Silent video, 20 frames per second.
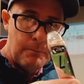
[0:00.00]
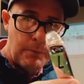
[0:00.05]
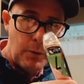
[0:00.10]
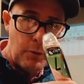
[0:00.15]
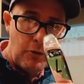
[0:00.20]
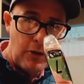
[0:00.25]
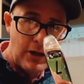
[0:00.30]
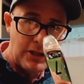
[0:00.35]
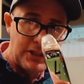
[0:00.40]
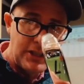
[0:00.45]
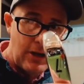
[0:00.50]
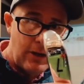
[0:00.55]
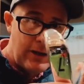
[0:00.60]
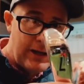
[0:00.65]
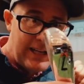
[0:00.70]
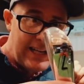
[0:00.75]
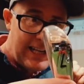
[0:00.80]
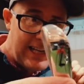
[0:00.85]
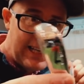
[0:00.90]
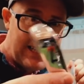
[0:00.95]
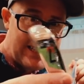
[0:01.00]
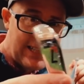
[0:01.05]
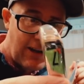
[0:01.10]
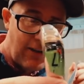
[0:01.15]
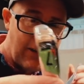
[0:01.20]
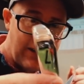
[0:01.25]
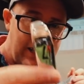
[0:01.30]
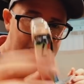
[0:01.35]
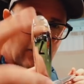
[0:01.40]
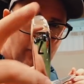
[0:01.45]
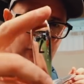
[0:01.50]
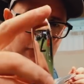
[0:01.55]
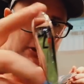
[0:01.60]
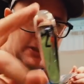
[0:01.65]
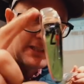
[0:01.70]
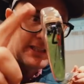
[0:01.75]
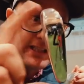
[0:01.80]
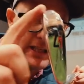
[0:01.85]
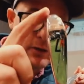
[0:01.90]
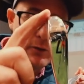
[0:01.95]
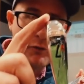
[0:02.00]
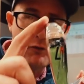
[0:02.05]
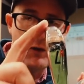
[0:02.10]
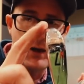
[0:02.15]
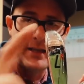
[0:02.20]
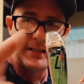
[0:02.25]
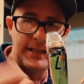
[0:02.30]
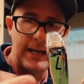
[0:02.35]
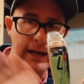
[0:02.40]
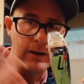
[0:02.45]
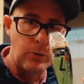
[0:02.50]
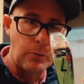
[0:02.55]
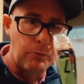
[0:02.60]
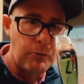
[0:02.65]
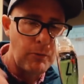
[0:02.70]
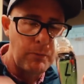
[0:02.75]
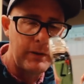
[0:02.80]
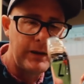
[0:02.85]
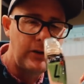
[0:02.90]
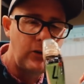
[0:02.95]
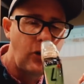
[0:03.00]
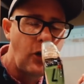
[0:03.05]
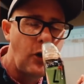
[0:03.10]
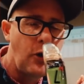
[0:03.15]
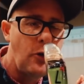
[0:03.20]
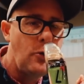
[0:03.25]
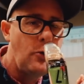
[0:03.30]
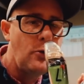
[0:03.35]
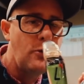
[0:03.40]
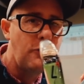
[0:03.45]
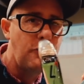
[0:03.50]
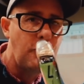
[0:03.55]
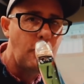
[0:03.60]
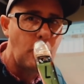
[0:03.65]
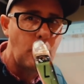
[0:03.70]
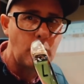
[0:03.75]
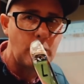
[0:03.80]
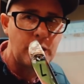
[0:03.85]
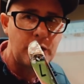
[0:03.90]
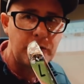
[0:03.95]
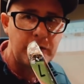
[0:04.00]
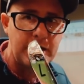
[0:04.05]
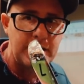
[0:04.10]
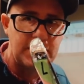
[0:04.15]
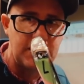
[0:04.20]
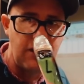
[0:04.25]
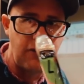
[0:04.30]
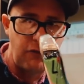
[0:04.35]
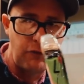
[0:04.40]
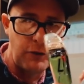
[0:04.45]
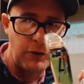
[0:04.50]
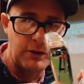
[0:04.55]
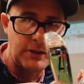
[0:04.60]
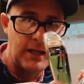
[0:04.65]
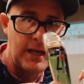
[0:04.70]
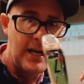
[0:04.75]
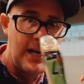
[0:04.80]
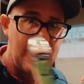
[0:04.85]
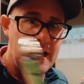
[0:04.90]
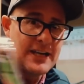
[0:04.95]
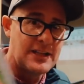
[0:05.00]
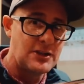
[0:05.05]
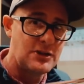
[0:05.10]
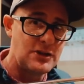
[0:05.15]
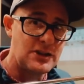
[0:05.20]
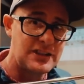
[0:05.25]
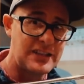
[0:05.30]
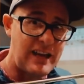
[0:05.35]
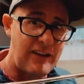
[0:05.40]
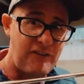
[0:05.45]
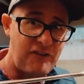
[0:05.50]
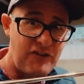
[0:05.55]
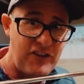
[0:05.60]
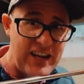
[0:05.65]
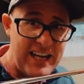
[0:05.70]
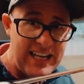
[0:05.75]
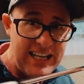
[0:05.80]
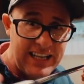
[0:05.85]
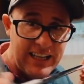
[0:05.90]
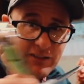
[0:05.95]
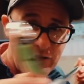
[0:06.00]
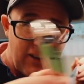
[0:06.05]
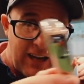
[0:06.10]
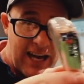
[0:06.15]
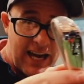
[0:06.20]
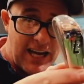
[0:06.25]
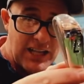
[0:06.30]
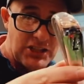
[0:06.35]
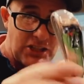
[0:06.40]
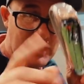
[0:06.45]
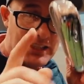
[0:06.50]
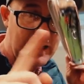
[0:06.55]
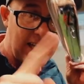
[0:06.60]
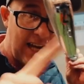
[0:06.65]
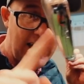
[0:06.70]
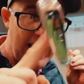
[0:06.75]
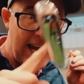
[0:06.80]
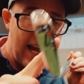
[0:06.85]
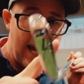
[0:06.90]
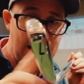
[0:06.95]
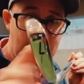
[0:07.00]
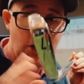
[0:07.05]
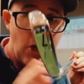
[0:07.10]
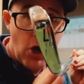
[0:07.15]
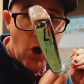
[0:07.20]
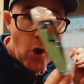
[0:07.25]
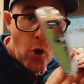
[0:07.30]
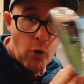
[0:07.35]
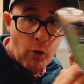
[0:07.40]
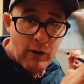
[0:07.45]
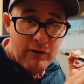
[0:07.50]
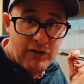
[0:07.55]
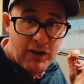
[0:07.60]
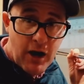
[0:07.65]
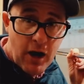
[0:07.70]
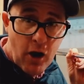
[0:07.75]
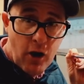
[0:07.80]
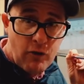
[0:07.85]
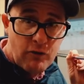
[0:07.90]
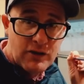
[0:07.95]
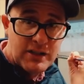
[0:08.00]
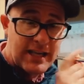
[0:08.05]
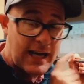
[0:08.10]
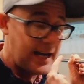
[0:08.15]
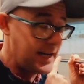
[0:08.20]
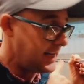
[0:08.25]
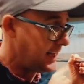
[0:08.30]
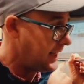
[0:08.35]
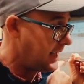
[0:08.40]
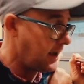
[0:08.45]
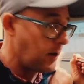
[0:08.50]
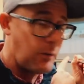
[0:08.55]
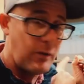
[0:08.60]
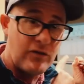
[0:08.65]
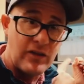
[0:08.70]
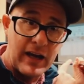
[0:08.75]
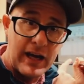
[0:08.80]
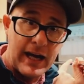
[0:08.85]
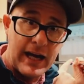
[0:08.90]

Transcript: but we're actually only needing tiny differences in your face angle, probably two to four degrees difference. So just that feeling of catching that head or even overtaking it with the